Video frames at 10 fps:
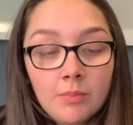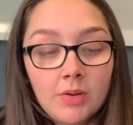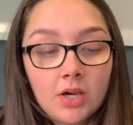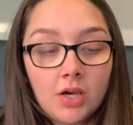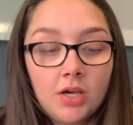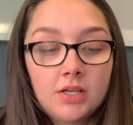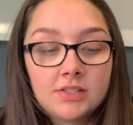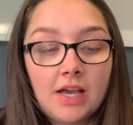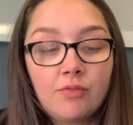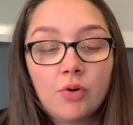
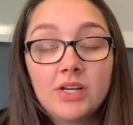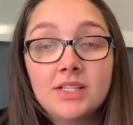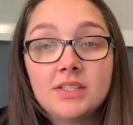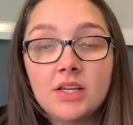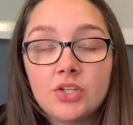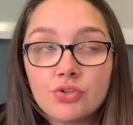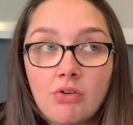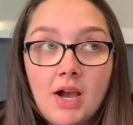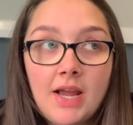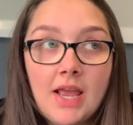because I've wanted to
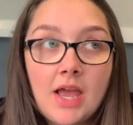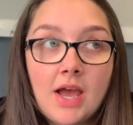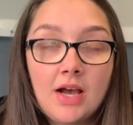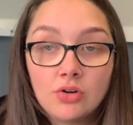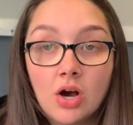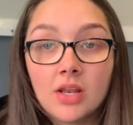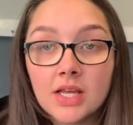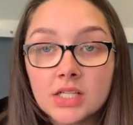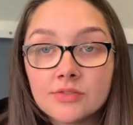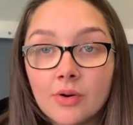try alcohol
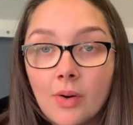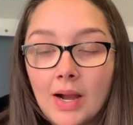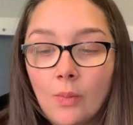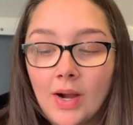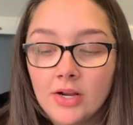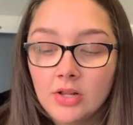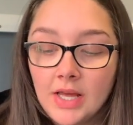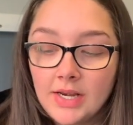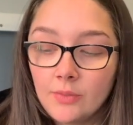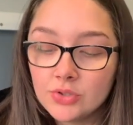inks for quite a while
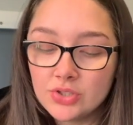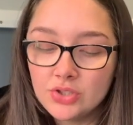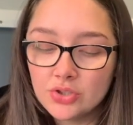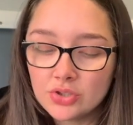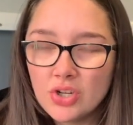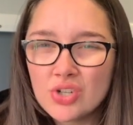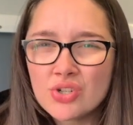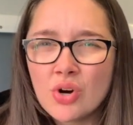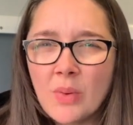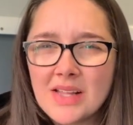and I was just not
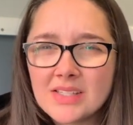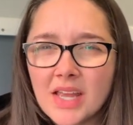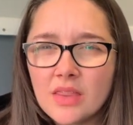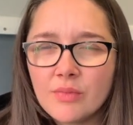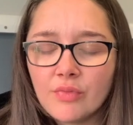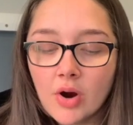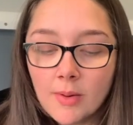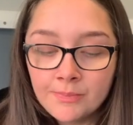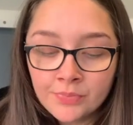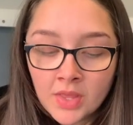sure where to get them from.